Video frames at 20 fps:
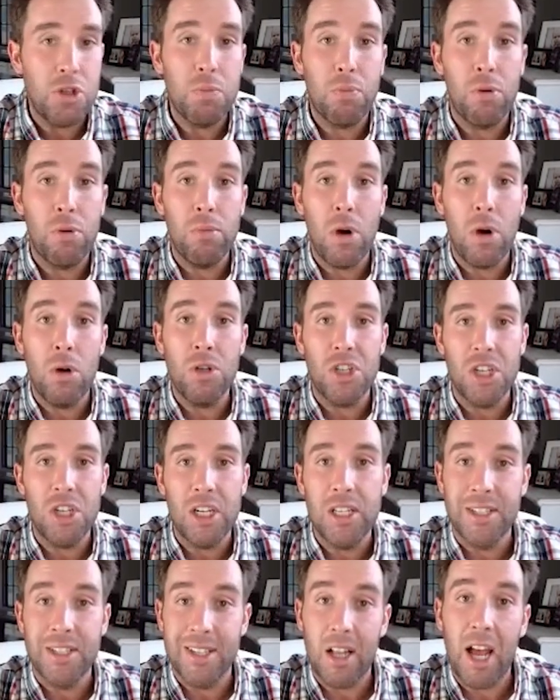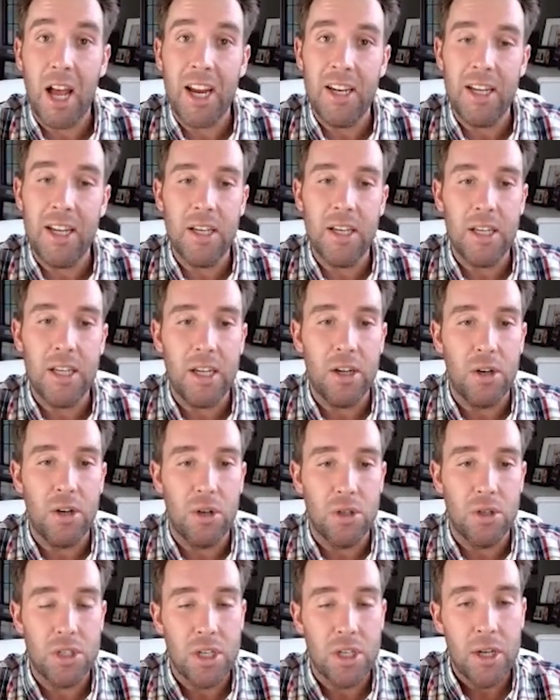promotions, lightning
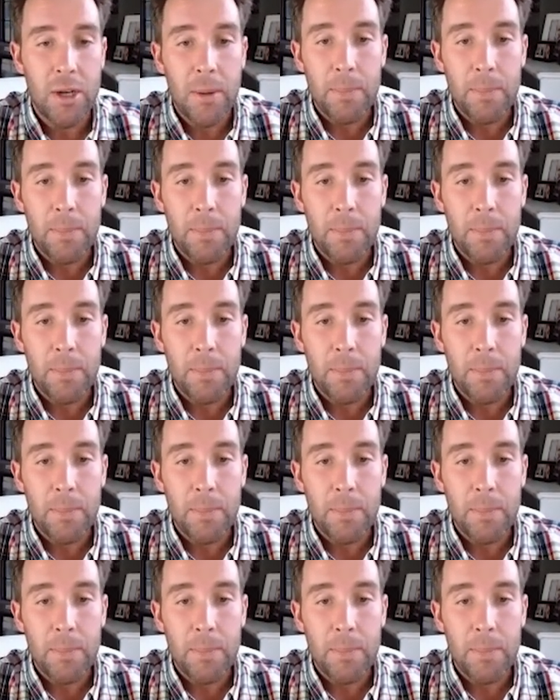deals,